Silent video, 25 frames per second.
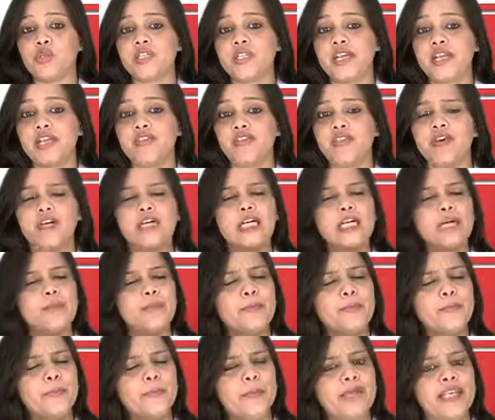deliver
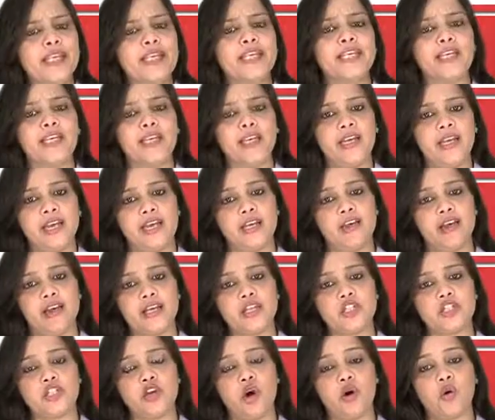completely
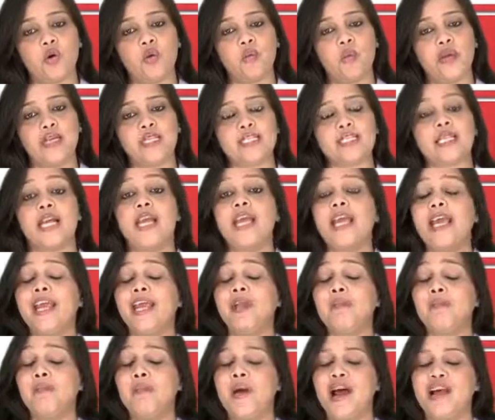legalized documents
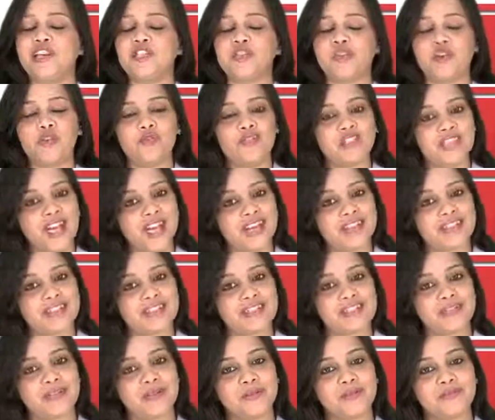in matter of
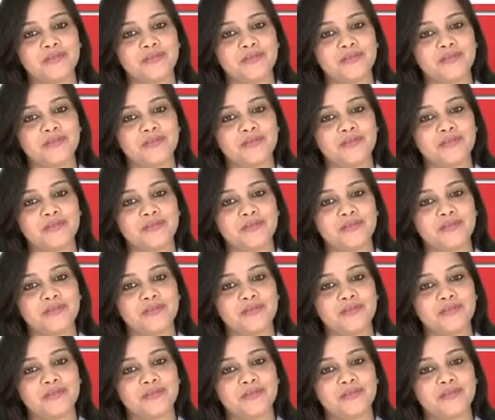days.